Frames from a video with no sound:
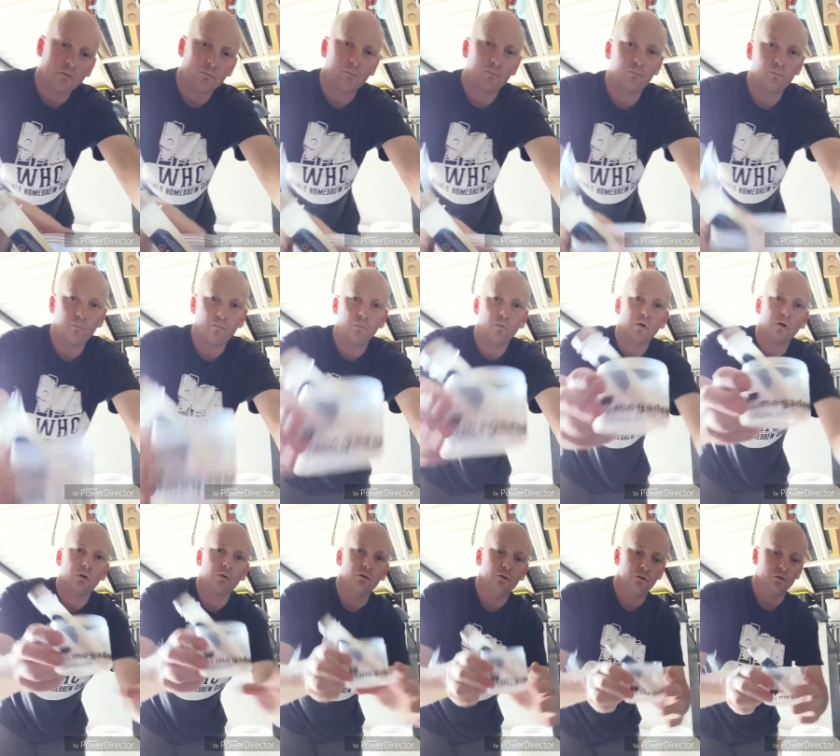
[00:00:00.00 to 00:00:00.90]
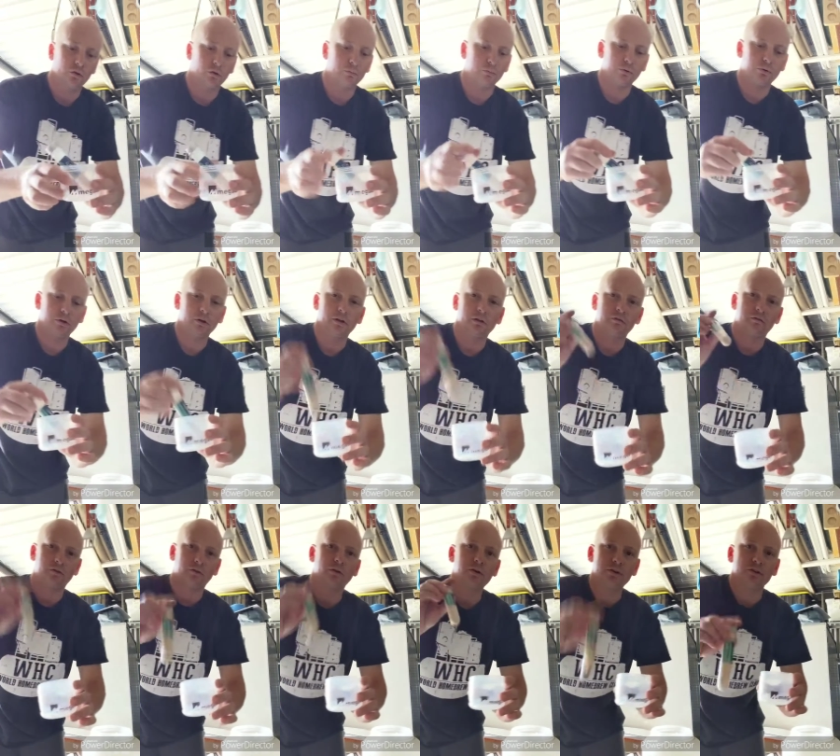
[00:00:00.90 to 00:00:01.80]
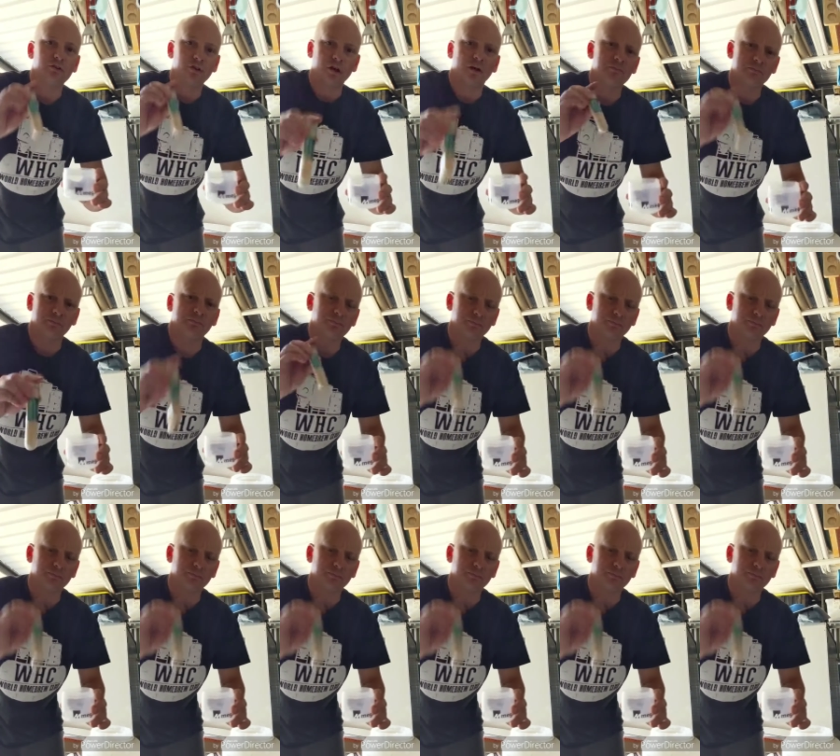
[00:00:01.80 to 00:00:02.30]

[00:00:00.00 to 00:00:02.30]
What I'll do is I'll put it in the freezer,